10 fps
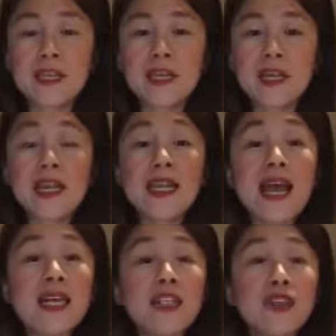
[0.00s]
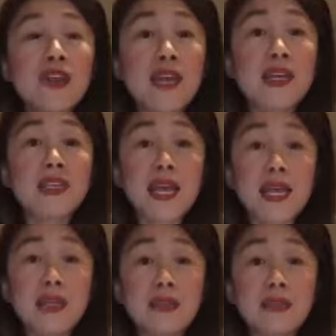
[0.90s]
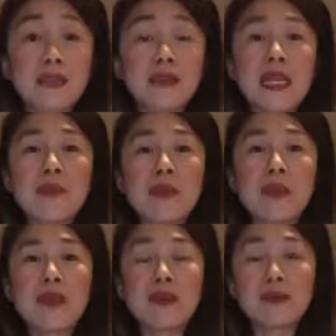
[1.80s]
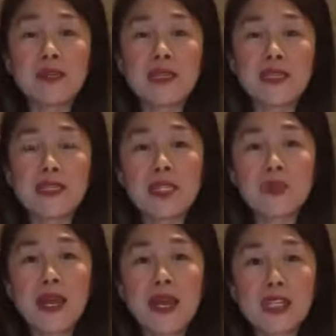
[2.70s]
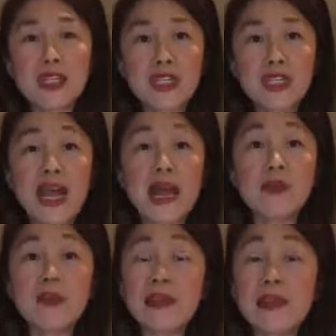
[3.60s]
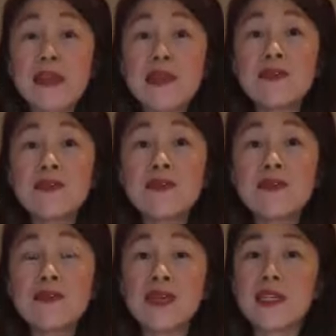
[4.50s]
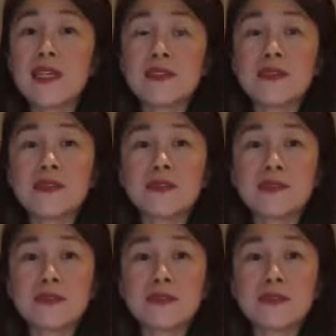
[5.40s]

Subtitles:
And as you exhale, keep thinking of this expansion happening even on the exhale.